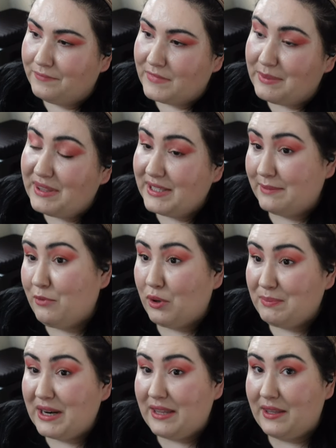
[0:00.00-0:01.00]
I mean, this is more
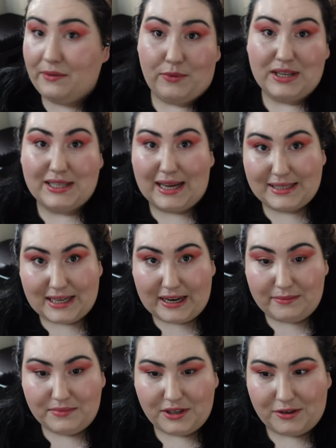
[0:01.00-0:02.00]
money than it was last
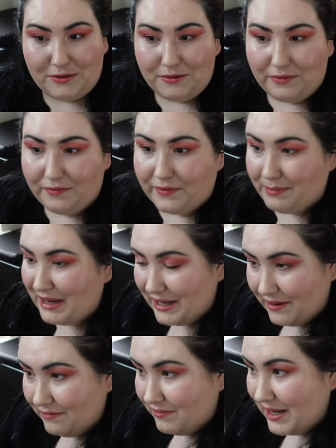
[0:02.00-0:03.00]
time. So for
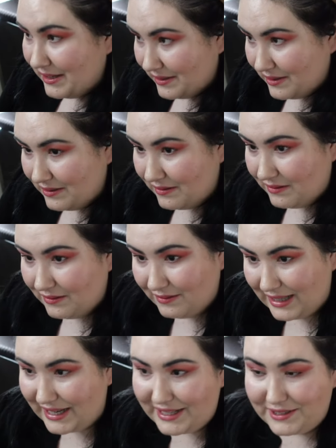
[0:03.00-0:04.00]
me, yes,
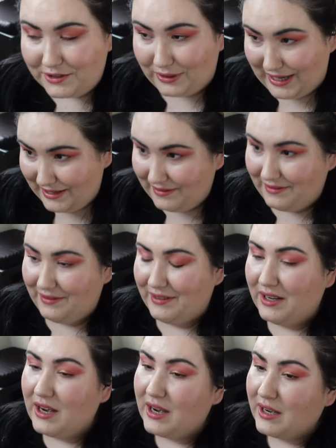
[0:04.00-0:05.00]
that is great.
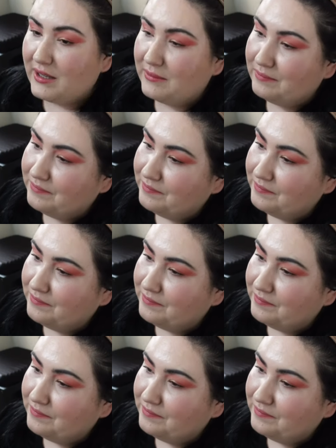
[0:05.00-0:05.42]
Yeah.